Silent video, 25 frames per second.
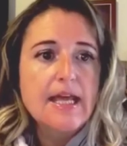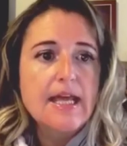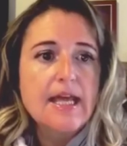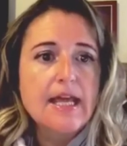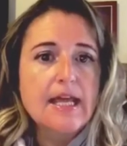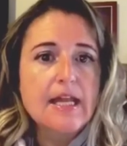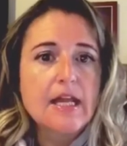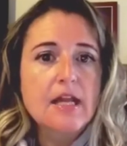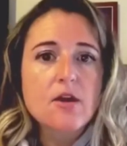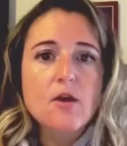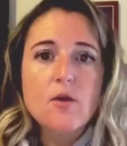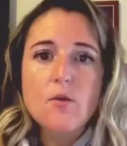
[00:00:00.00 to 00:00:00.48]

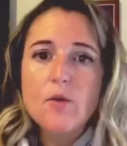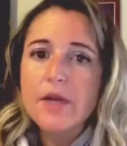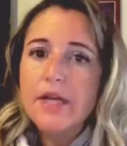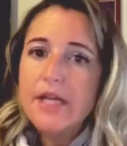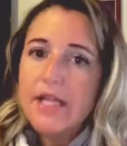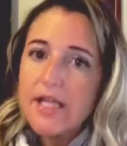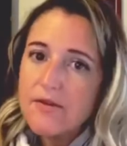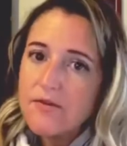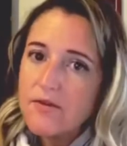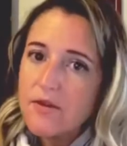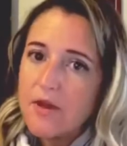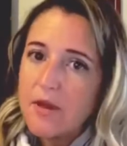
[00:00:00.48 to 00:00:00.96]
And I don't want to
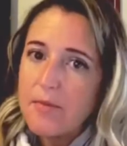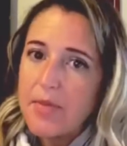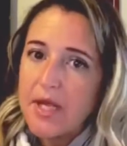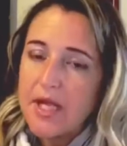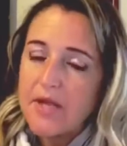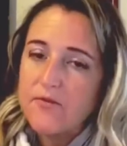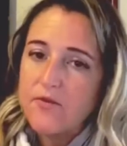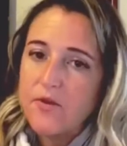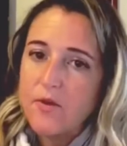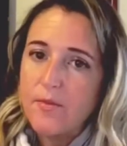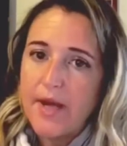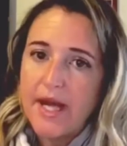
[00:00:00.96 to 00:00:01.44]
give that
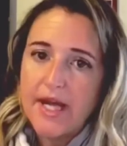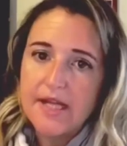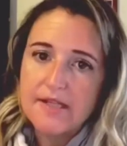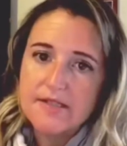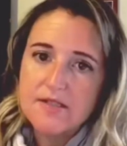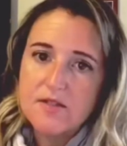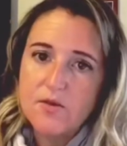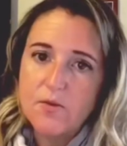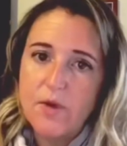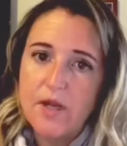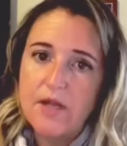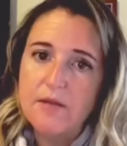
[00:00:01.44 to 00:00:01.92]
painful
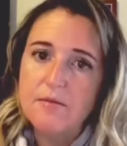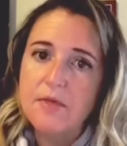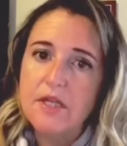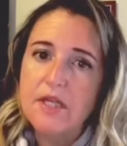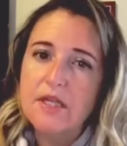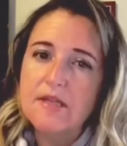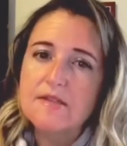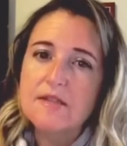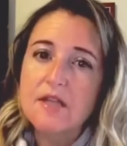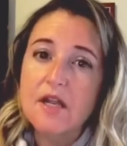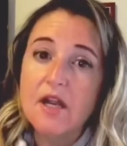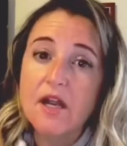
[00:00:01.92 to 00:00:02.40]
past away
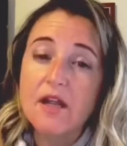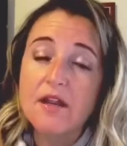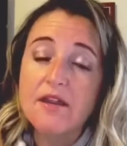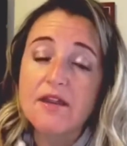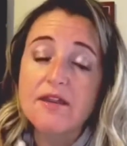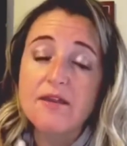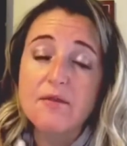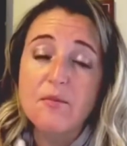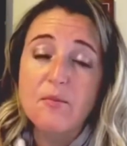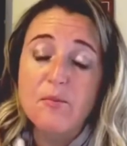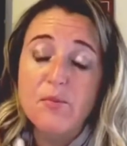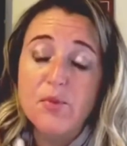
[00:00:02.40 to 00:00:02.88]
because
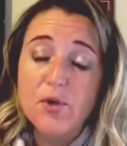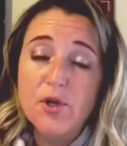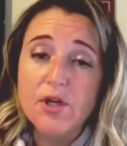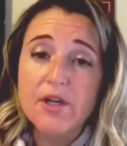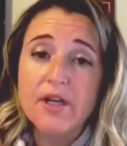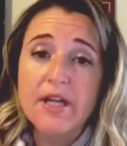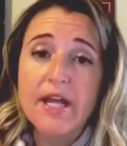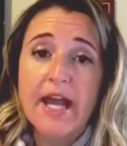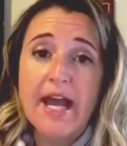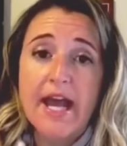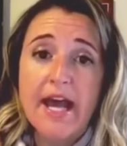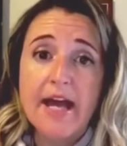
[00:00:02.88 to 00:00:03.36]
the
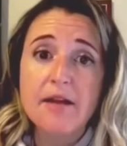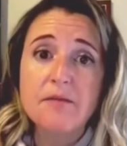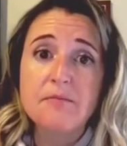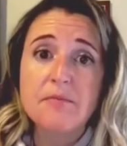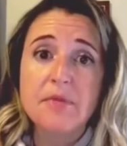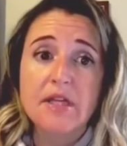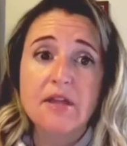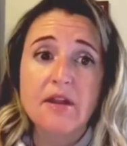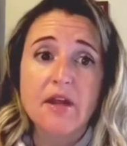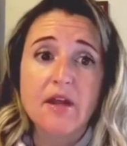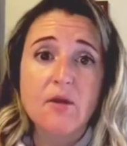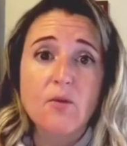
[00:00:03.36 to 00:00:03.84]
book had
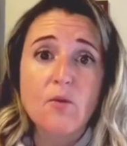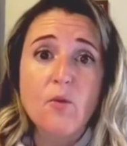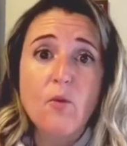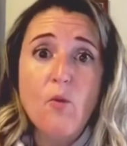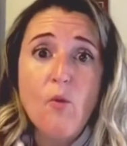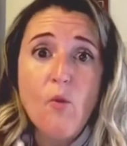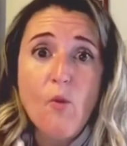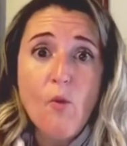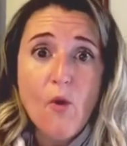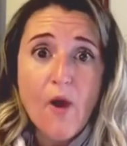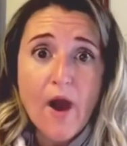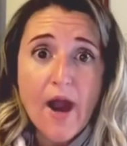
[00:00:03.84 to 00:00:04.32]
me like,
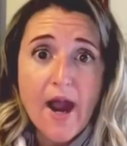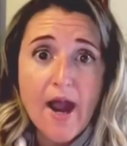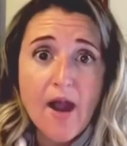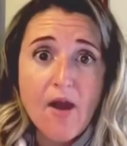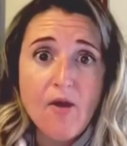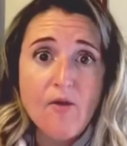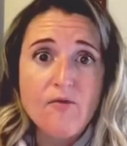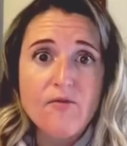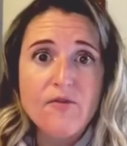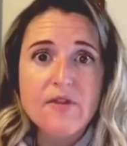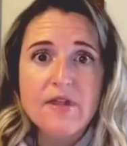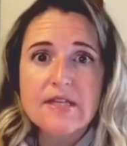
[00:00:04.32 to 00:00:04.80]

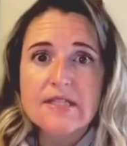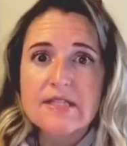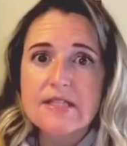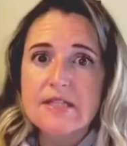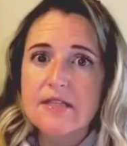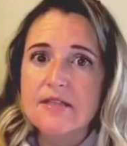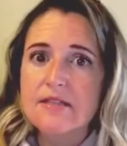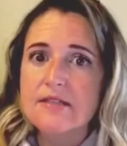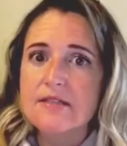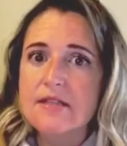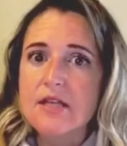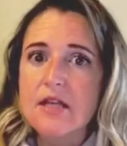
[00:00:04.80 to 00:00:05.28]
wow, this
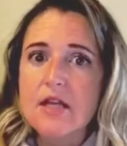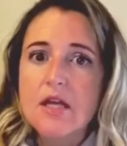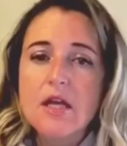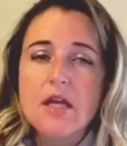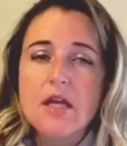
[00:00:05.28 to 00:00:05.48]
is